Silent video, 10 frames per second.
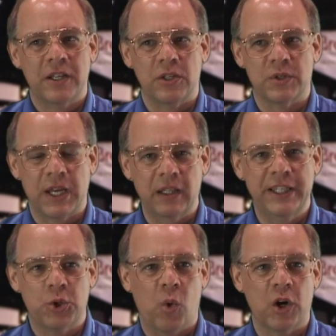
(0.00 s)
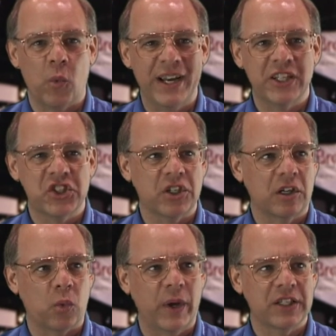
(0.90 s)
You tell each one when to
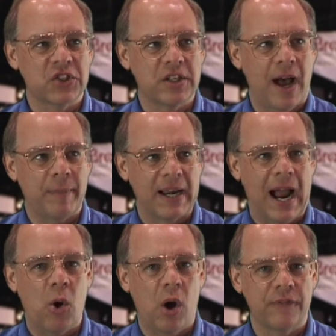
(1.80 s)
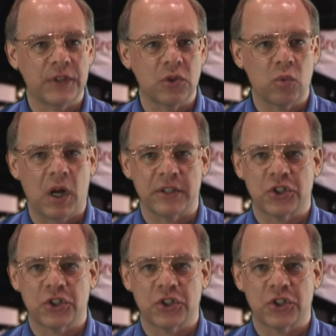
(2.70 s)
start, when to stop, and how often to run.